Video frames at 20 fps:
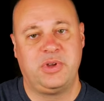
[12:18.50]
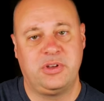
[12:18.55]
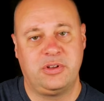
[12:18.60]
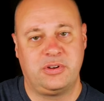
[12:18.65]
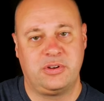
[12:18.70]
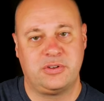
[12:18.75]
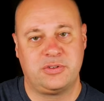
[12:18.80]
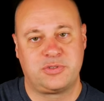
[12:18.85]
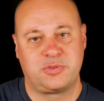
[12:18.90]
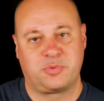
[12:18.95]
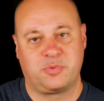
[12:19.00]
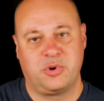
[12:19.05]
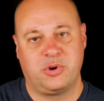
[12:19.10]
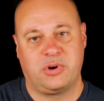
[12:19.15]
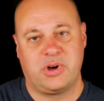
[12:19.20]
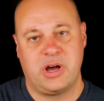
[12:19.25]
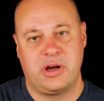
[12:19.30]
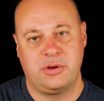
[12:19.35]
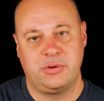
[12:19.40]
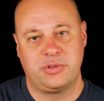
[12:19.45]
computers
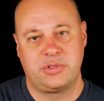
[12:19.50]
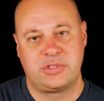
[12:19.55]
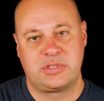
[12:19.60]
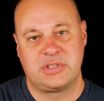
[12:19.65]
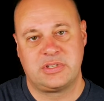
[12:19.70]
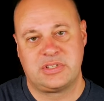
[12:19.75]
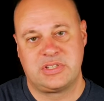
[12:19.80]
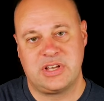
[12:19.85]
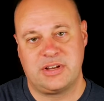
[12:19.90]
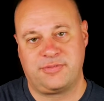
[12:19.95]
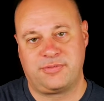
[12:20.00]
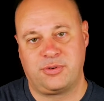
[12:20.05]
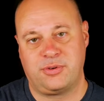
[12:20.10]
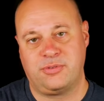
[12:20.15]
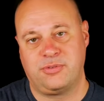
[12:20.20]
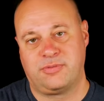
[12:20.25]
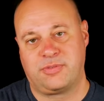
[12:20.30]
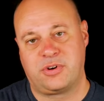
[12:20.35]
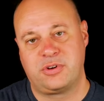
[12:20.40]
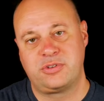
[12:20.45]
will host
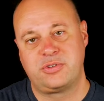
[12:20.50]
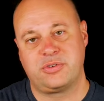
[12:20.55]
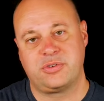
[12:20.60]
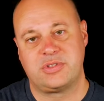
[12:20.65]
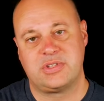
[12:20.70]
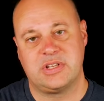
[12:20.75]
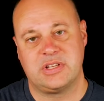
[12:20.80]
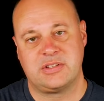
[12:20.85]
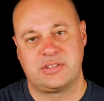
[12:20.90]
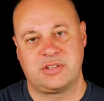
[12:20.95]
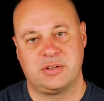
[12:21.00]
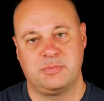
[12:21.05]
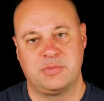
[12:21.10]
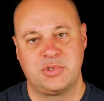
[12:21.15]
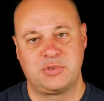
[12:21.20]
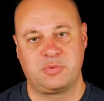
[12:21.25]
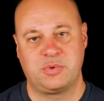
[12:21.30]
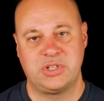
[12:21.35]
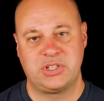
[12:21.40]
several virtual systems,